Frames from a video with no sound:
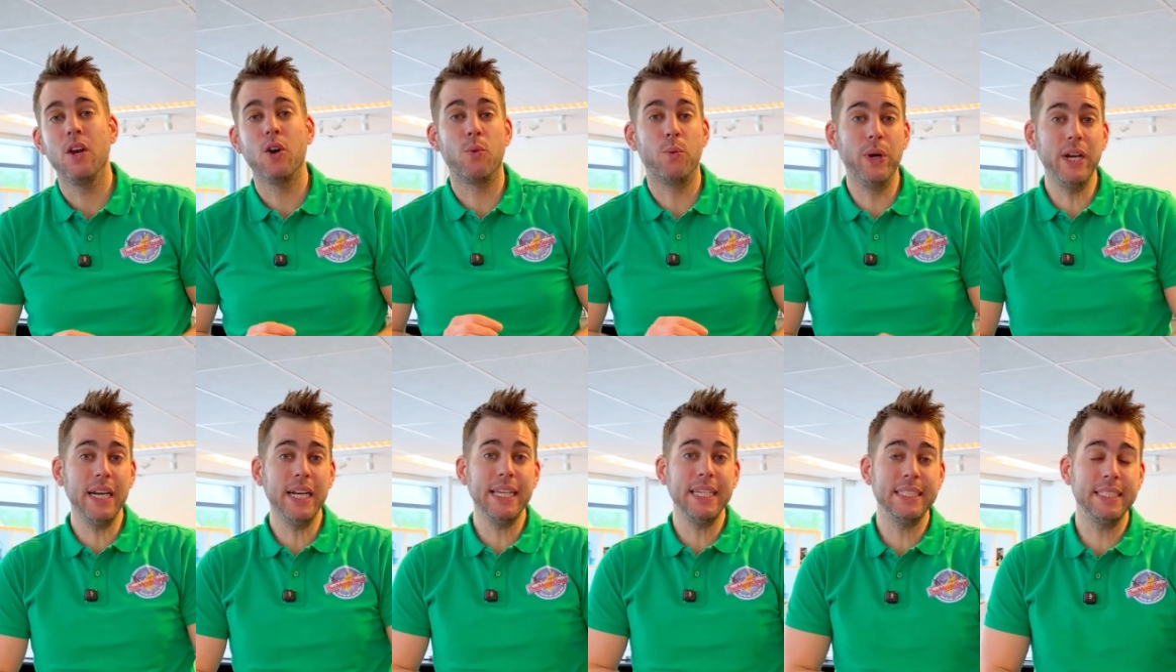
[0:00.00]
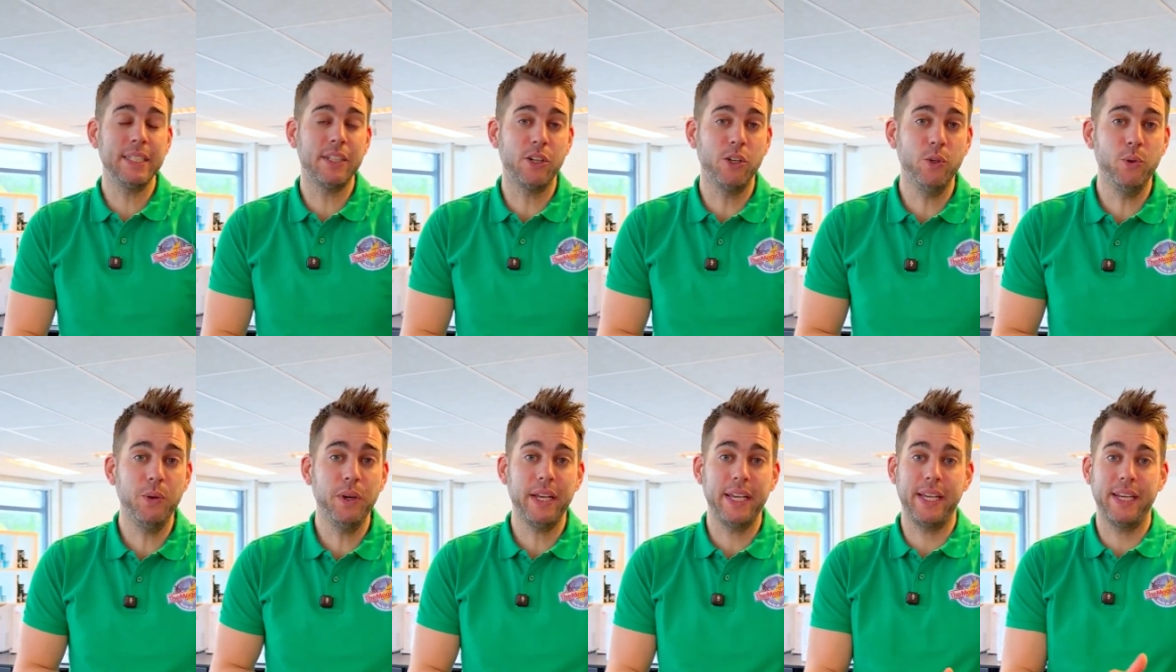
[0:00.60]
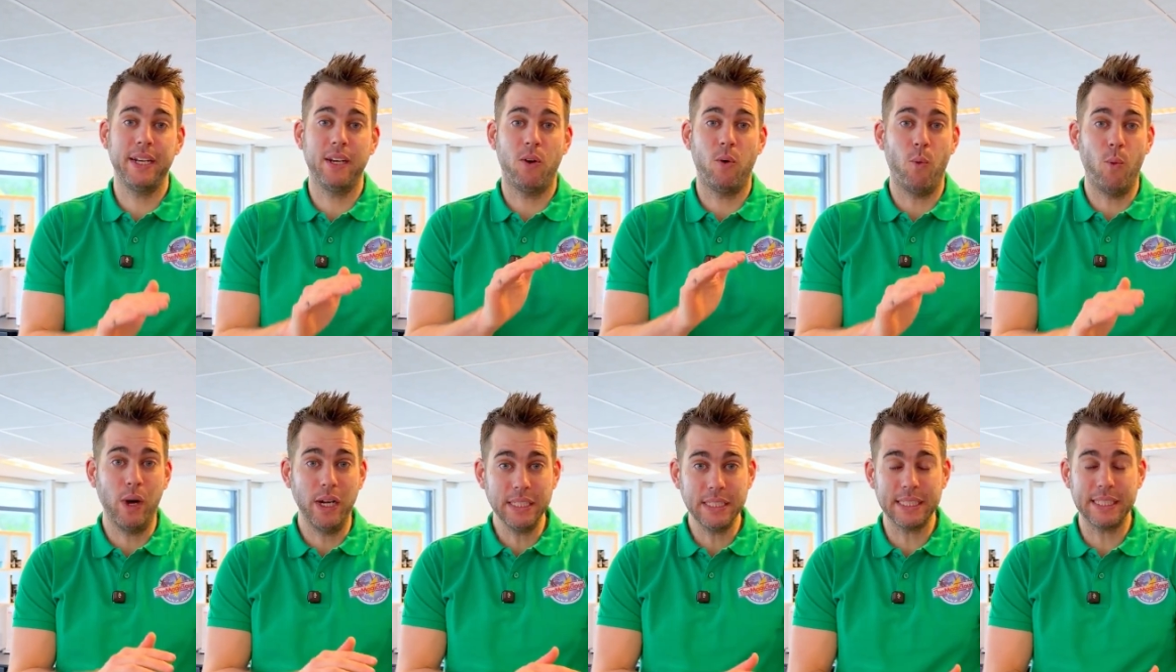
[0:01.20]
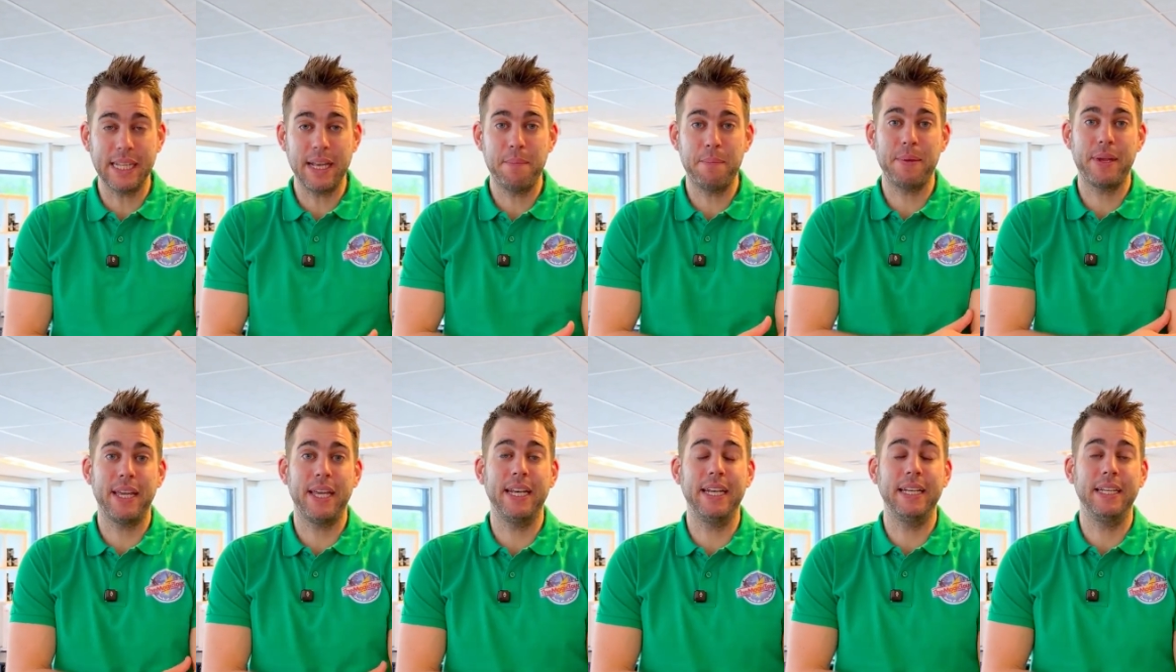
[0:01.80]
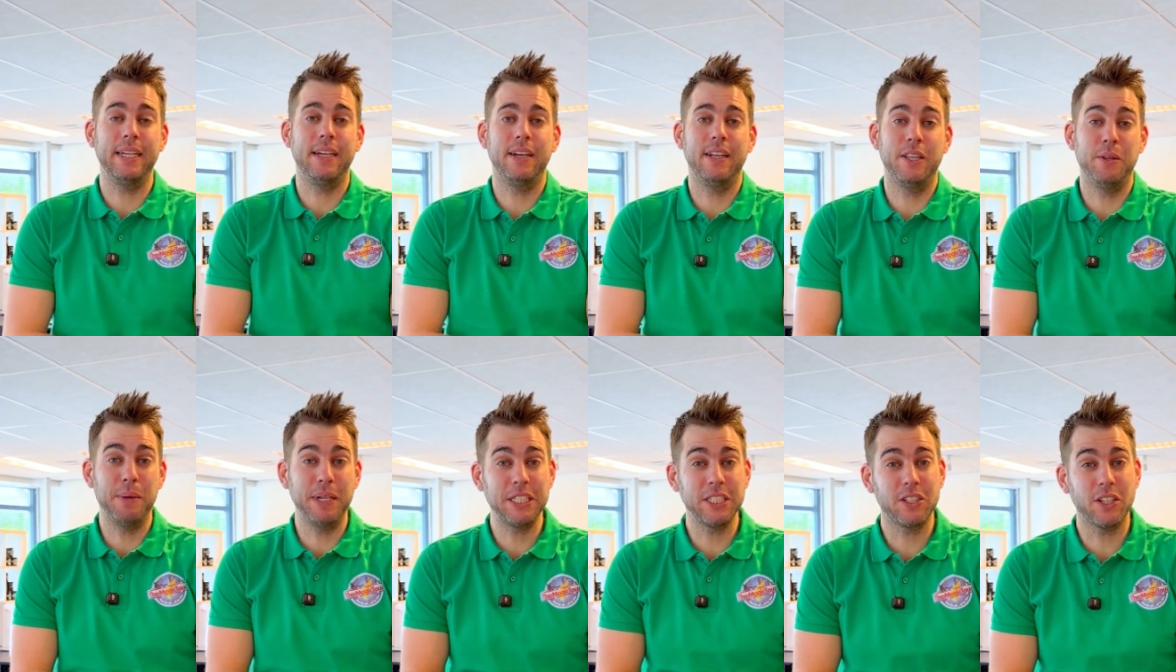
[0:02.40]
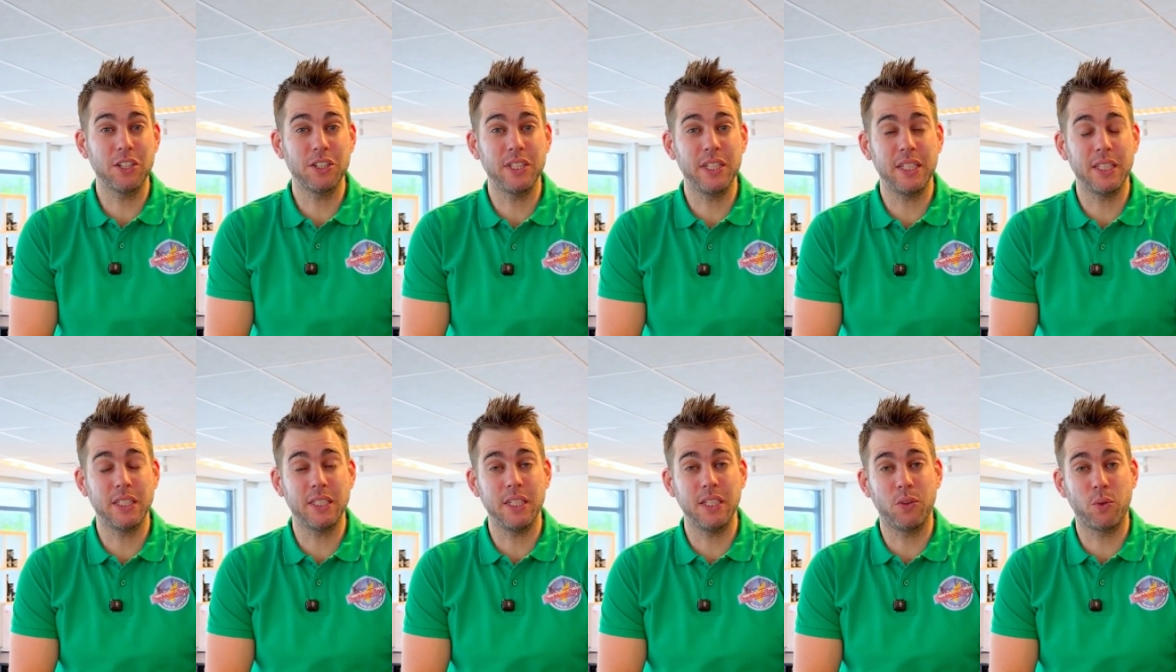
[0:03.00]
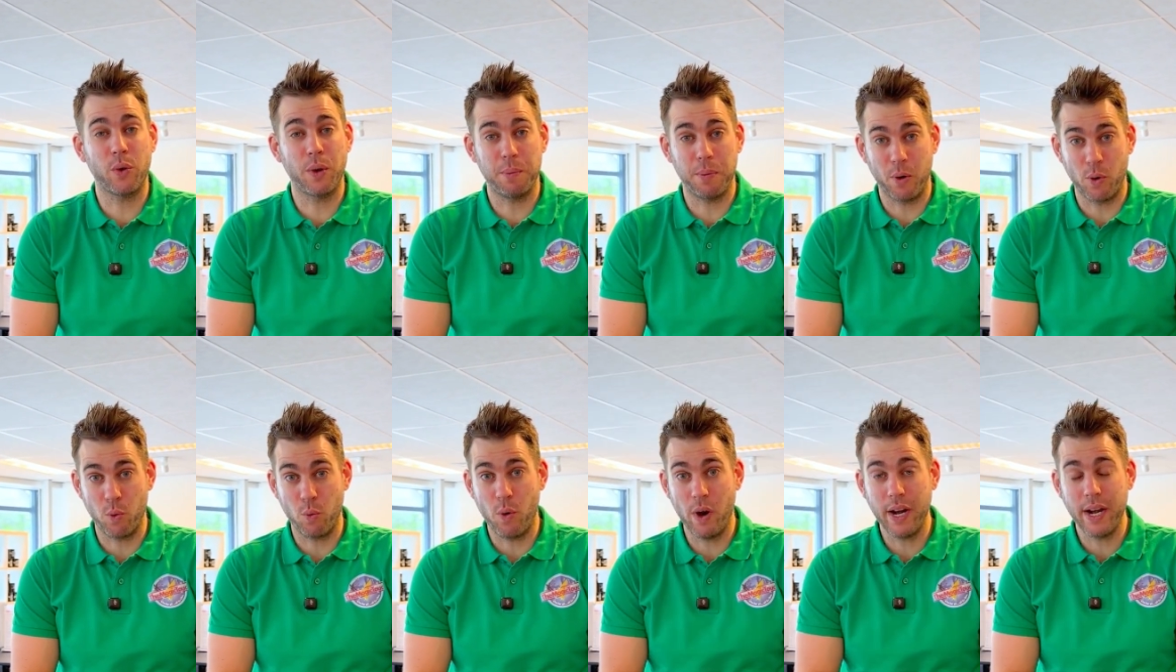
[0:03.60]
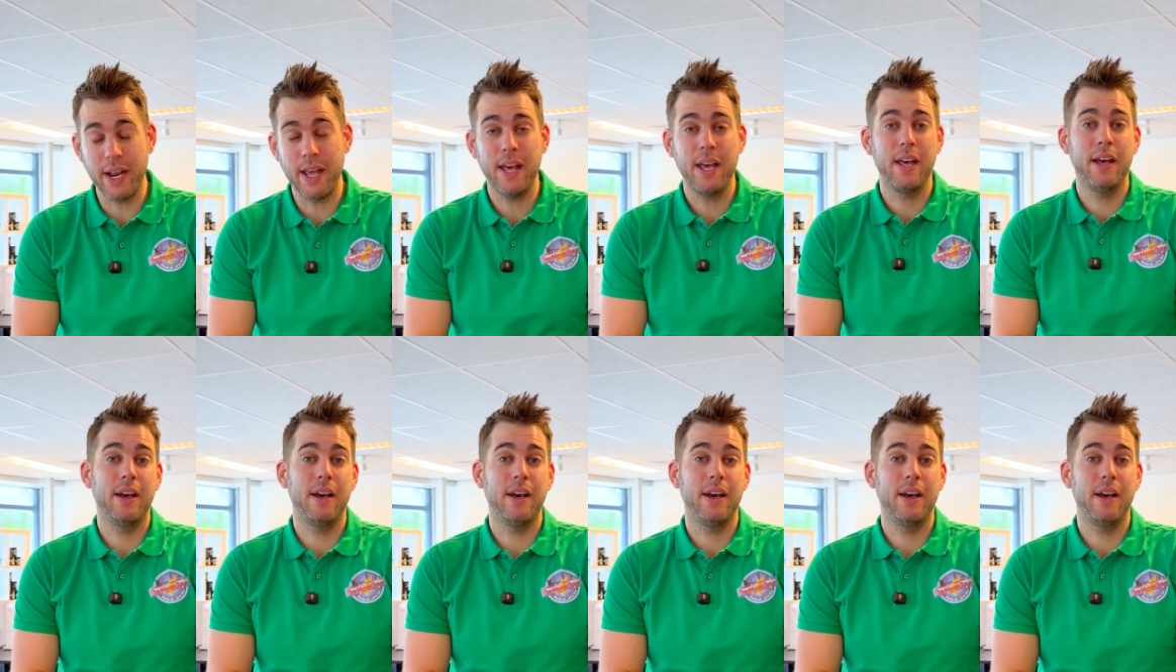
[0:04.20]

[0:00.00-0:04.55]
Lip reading: Really easy to do in one step, and the MagicTouch TTC 3.1